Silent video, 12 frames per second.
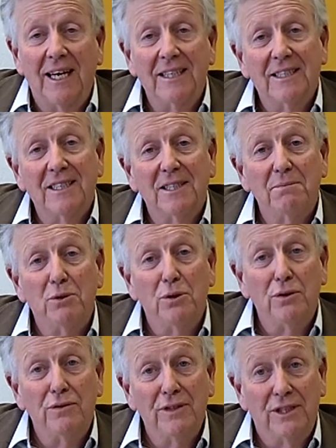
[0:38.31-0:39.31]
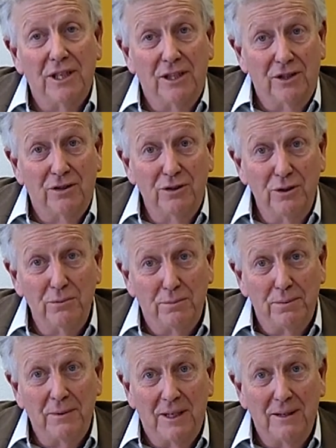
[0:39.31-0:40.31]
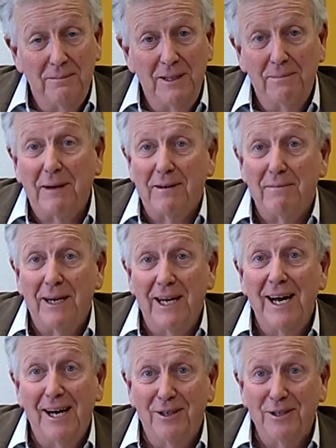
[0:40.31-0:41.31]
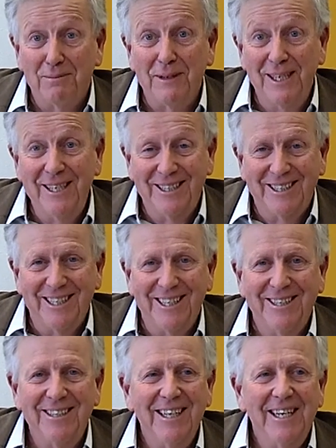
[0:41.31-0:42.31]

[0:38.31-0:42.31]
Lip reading: as a small research group in the back of my house many years ago.